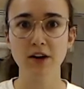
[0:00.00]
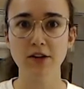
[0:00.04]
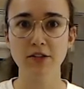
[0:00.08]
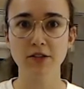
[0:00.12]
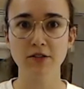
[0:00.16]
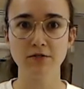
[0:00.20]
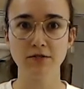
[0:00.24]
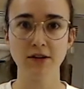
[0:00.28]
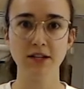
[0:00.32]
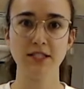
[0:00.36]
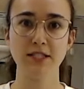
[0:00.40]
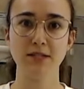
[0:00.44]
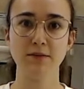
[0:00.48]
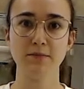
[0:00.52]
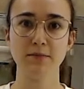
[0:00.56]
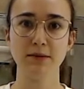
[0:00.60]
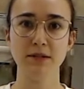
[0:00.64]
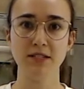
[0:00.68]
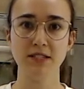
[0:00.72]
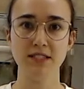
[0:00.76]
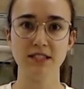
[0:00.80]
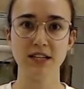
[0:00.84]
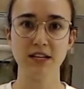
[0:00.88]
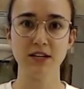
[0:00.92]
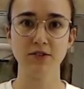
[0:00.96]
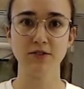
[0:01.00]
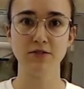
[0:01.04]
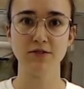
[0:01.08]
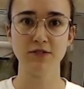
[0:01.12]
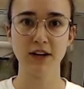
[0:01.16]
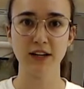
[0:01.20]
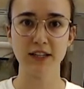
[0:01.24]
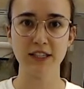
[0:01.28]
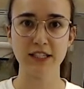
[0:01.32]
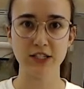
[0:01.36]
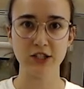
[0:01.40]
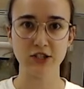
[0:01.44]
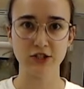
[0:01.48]
other recipes that you
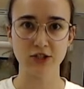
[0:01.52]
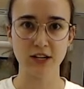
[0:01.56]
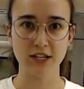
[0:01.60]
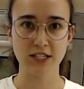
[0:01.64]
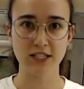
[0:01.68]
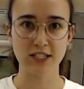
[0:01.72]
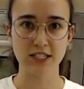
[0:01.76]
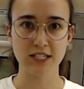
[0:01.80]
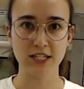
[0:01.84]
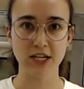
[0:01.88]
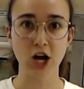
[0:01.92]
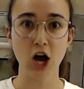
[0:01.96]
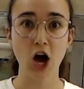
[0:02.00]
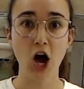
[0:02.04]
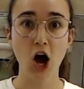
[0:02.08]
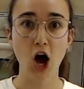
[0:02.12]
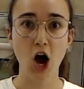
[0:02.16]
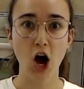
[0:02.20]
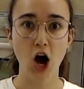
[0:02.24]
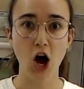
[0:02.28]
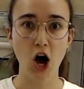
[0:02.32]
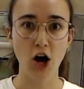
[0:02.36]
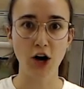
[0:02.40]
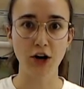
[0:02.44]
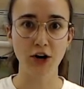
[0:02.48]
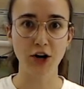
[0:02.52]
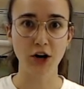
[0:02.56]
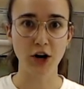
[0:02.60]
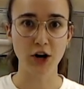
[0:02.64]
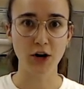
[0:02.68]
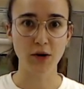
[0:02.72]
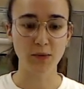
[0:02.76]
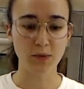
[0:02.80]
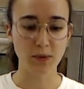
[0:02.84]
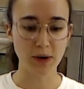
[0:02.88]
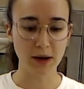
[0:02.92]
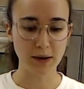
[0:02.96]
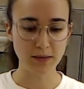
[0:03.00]
find interesting on
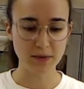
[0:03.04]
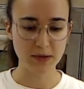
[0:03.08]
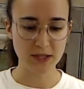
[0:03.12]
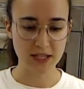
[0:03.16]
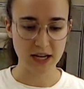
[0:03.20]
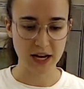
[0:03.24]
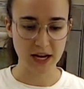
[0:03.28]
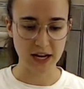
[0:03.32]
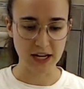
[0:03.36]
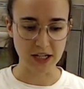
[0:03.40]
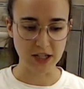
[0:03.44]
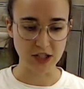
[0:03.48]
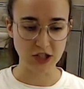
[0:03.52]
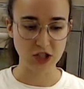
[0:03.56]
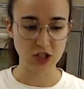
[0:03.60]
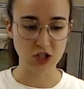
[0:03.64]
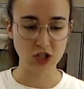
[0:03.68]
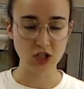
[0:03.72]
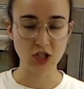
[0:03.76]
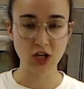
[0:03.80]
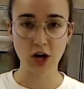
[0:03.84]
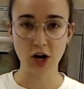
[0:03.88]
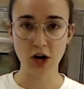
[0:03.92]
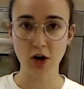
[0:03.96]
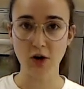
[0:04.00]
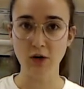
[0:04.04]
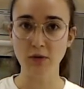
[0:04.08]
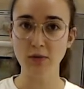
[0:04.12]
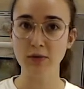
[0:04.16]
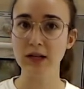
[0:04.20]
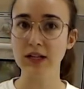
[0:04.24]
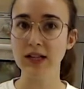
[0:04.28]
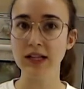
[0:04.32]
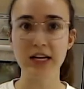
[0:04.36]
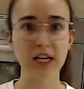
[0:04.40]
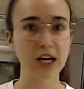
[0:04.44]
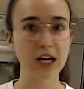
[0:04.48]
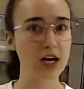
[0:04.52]
our website. So
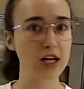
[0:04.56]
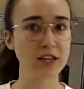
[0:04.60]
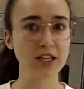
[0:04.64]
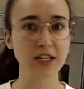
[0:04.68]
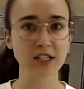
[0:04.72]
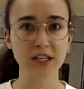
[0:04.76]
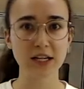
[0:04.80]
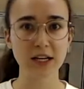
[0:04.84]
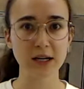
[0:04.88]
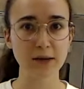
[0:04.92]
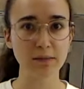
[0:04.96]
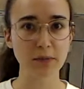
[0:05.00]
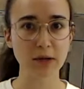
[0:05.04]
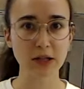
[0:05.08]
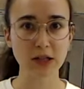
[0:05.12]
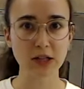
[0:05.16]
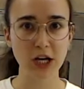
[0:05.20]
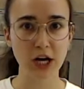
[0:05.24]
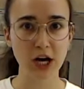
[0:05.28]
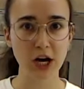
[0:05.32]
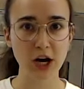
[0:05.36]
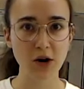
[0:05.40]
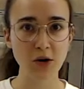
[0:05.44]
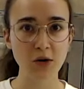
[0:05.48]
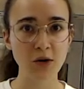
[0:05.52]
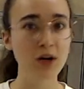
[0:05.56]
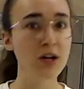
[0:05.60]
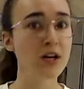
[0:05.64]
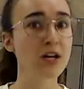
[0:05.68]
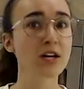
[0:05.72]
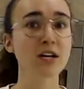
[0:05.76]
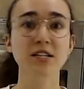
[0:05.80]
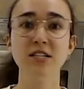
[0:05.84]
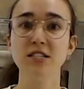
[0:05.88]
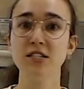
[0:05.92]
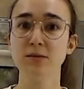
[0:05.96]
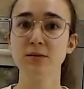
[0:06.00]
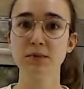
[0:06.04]
click on the link below
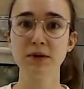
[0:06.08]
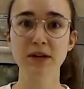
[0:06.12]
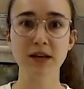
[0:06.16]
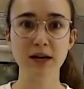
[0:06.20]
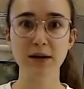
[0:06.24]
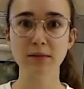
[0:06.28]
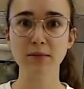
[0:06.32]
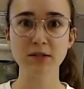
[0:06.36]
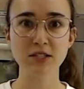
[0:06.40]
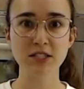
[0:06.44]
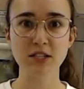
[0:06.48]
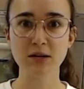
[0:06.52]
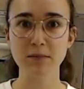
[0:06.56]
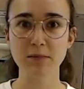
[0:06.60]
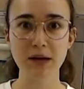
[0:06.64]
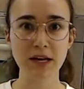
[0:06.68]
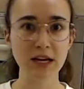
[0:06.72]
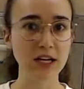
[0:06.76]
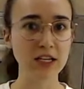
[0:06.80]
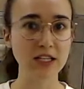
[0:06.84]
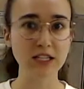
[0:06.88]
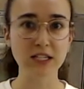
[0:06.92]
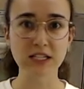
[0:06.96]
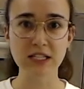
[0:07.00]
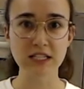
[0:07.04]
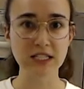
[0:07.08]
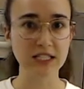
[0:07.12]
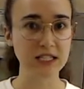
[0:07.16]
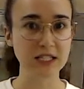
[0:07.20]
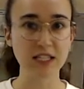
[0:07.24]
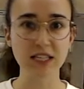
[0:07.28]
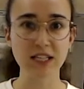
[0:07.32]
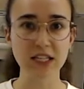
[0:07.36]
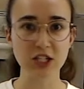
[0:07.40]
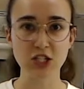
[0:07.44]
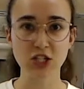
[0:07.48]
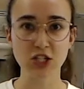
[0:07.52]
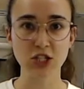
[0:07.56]
to be able to make
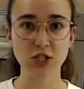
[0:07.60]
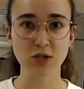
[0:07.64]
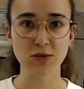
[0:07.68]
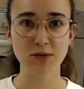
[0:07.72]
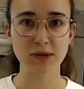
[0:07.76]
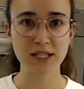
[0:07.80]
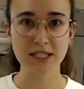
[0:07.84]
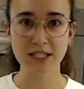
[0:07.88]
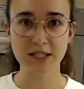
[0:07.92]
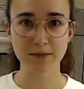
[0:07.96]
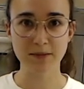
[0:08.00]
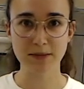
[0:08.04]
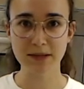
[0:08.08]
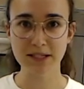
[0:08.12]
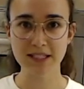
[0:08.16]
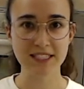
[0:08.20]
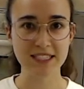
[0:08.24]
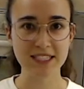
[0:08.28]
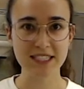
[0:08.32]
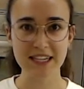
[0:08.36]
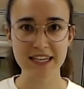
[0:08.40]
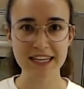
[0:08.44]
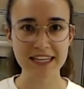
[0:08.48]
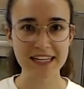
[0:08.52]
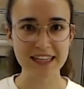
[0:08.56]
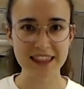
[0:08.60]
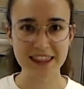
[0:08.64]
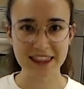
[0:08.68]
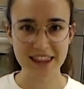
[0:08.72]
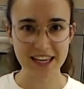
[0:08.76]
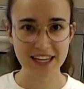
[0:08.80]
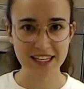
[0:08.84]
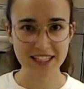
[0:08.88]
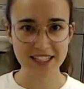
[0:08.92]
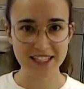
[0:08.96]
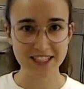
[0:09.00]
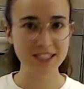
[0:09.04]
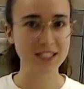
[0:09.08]
delicious recipes like
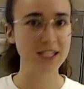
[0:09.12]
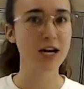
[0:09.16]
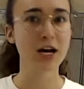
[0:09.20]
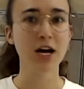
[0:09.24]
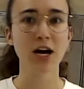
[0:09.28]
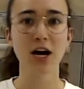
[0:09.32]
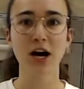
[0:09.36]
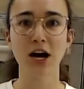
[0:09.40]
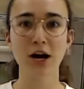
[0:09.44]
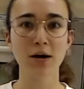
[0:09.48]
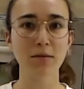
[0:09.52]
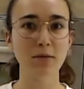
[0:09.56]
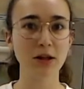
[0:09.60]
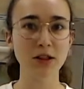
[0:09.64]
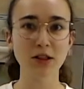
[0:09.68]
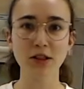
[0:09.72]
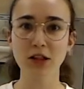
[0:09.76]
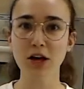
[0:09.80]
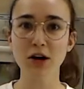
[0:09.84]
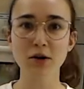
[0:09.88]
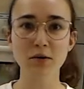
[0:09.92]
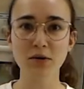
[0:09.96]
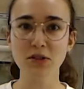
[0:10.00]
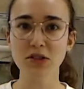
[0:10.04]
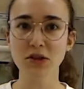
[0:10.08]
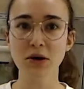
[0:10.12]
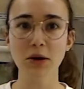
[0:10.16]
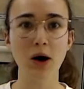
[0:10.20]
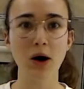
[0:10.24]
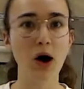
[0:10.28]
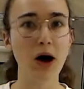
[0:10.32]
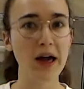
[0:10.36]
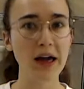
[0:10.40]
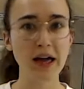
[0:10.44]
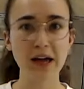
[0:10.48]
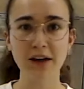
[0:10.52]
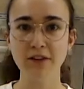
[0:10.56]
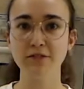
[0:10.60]
this, along with a
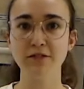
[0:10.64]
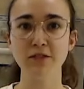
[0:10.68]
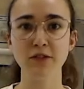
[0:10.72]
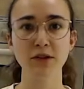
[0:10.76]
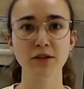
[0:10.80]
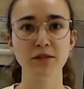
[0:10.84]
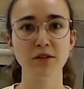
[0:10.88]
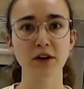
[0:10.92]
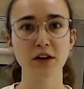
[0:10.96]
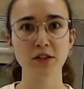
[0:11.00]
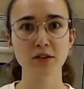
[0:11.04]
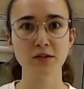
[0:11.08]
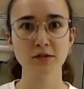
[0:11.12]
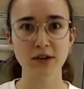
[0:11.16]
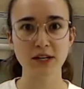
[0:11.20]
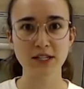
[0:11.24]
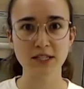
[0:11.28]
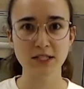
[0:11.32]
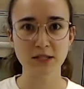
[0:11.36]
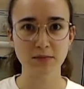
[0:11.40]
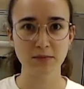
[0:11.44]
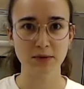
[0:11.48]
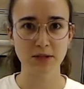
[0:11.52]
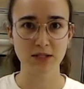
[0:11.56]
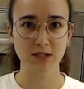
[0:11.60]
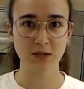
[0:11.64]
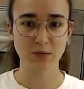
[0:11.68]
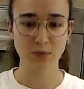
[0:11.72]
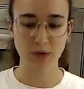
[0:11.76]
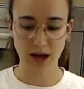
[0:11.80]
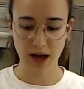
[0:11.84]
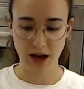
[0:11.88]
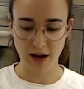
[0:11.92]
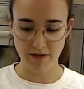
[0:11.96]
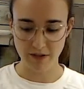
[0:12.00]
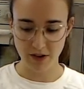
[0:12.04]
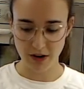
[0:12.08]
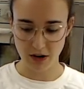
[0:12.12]
handful of other recipes we
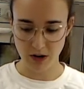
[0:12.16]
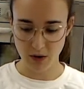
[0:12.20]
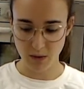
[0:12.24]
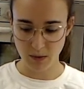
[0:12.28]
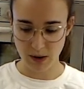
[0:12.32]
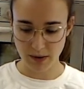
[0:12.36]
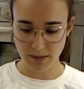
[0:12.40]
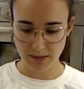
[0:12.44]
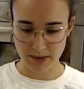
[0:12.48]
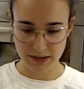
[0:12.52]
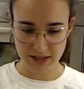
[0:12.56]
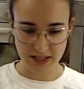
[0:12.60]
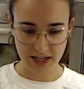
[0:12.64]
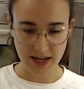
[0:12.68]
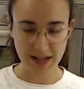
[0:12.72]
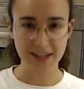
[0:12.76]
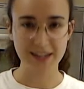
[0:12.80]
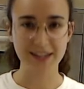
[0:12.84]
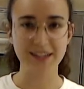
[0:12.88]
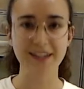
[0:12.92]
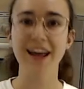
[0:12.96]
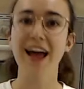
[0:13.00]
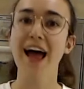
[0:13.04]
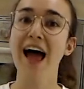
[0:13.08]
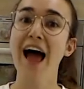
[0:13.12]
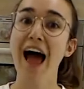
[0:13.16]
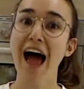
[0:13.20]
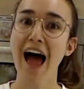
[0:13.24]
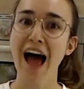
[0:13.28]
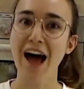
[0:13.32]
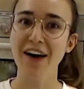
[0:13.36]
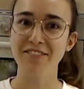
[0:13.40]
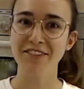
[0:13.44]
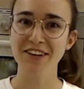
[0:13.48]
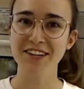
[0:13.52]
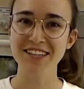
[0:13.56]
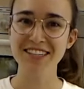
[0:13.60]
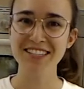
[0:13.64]
have on our website.
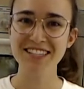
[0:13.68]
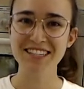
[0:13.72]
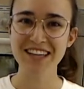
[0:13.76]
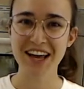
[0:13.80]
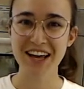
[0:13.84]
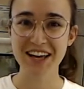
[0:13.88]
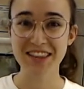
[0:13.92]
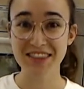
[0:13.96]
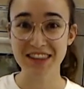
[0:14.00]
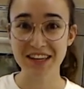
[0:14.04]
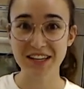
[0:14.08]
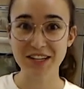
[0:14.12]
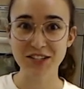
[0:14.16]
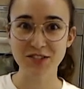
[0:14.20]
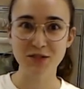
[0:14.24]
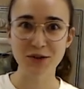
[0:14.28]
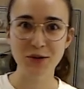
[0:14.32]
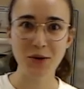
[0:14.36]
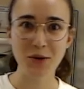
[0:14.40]
Have a good day and thanks for